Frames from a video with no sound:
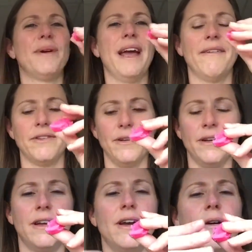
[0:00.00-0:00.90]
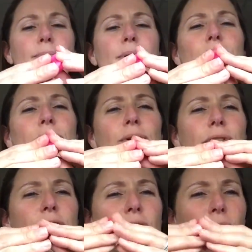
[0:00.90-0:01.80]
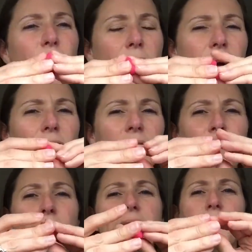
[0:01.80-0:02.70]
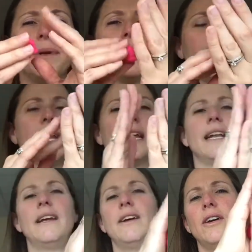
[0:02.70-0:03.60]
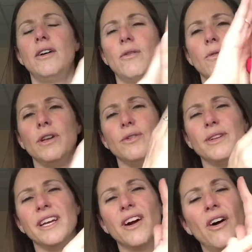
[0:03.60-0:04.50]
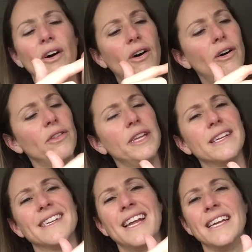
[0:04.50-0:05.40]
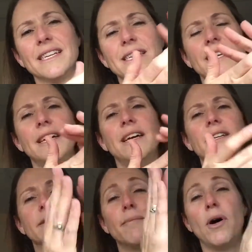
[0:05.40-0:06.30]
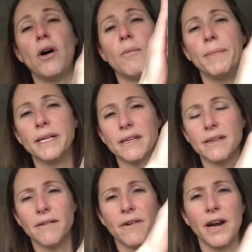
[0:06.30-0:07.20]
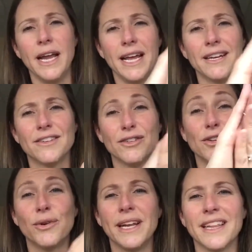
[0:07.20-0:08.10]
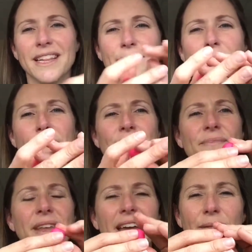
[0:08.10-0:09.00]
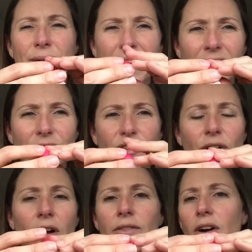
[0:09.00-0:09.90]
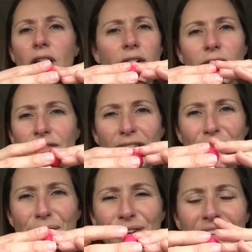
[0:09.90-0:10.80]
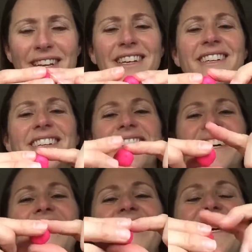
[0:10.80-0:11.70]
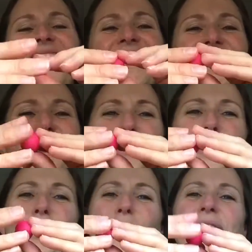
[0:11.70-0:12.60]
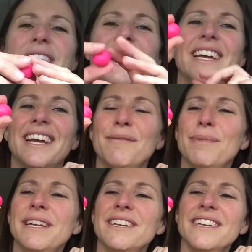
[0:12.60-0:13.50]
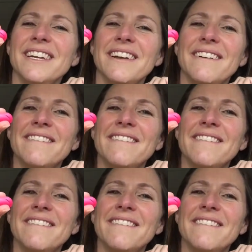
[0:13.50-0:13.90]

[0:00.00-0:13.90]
we have to pull the dough apart and manipulate it. We're using all these nice small muscles of our hands to strengthen them up, get them nice and strong for all of our fine motor skills. Rolling and pinching.